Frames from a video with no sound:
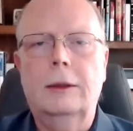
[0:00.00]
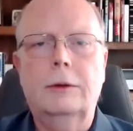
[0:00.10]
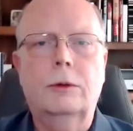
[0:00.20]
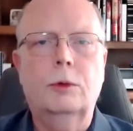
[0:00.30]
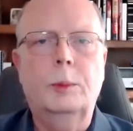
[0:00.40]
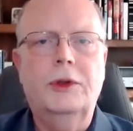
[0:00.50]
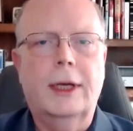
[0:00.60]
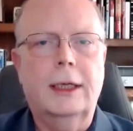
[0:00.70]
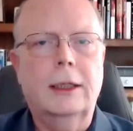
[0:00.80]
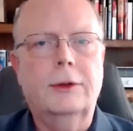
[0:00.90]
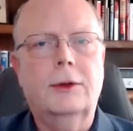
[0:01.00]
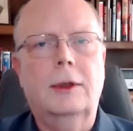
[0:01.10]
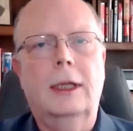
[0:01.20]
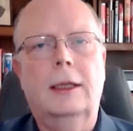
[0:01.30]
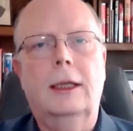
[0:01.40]
group settings
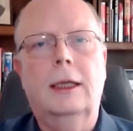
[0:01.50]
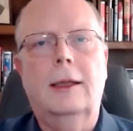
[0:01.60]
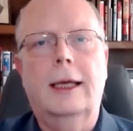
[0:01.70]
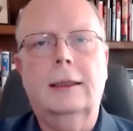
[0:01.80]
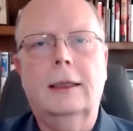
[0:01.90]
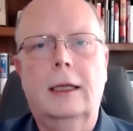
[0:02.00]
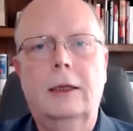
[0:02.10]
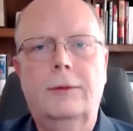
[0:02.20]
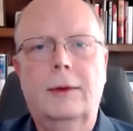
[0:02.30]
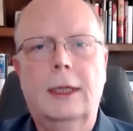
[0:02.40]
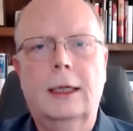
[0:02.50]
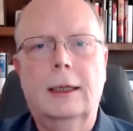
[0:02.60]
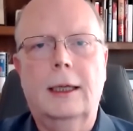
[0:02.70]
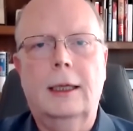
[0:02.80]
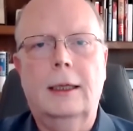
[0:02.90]
and that kind of
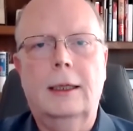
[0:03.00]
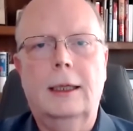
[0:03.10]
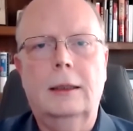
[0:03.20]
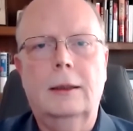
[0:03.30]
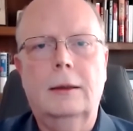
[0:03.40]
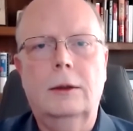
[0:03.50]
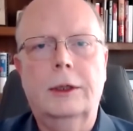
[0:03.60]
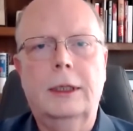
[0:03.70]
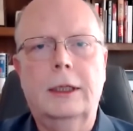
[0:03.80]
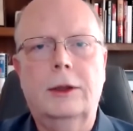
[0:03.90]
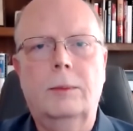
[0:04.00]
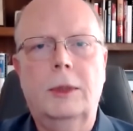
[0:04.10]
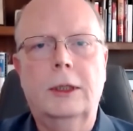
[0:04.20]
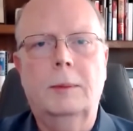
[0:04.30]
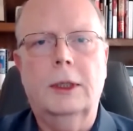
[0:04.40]
thing, and looking at the
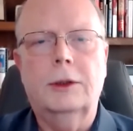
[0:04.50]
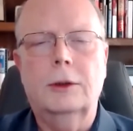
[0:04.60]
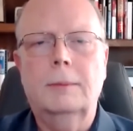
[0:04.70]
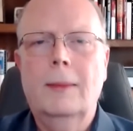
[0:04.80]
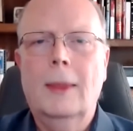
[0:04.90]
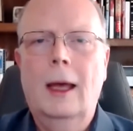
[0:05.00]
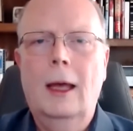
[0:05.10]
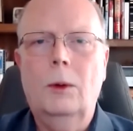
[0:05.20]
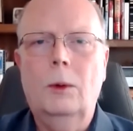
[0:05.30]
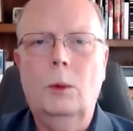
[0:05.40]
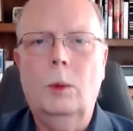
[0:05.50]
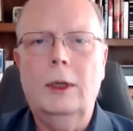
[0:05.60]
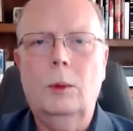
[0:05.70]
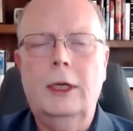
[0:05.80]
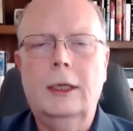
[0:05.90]
big picture.
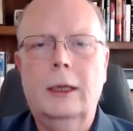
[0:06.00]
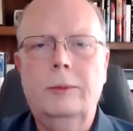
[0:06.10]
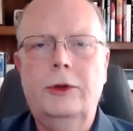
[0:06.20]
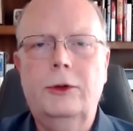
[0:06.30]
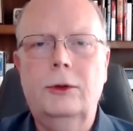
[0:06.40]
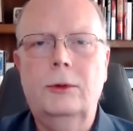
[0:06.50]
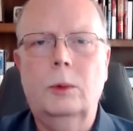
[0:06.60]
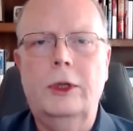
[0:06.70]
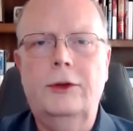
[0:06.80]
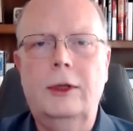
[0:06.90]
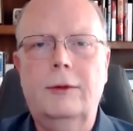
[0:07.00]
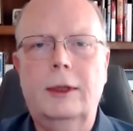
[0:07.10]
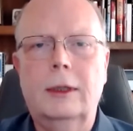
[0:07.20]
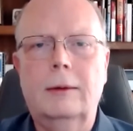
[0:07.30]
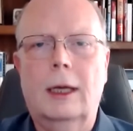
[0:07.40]
When it comes to
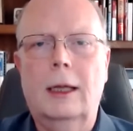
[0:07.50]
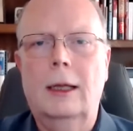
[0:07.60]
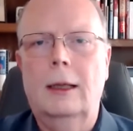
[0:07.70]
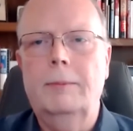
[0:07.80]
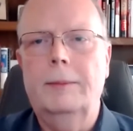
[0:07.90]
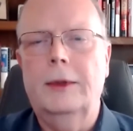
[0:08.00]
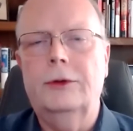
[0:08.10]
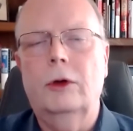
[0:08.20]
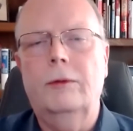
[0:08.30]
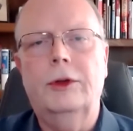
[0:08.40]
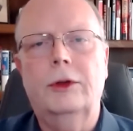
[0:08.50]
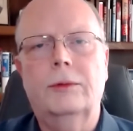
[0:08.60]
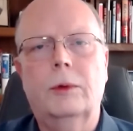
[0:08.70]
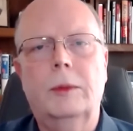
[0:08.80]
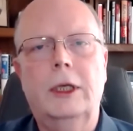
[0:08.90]
receiving services
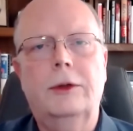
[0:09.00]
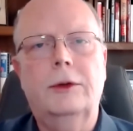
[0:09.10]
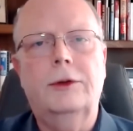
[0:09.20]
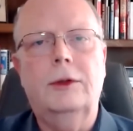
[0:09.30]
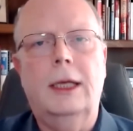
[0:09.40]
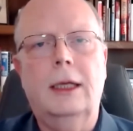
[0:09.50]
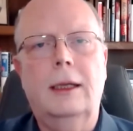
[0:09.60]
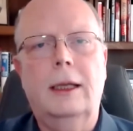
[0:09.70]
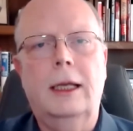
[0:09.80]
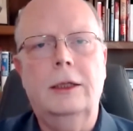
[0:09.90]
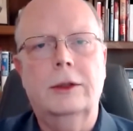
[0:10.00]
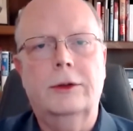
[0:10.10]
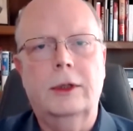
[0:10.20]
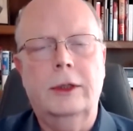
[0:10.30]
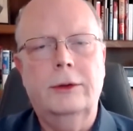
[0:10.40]
from these state
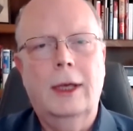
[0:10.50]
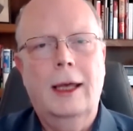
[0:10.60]
agencies,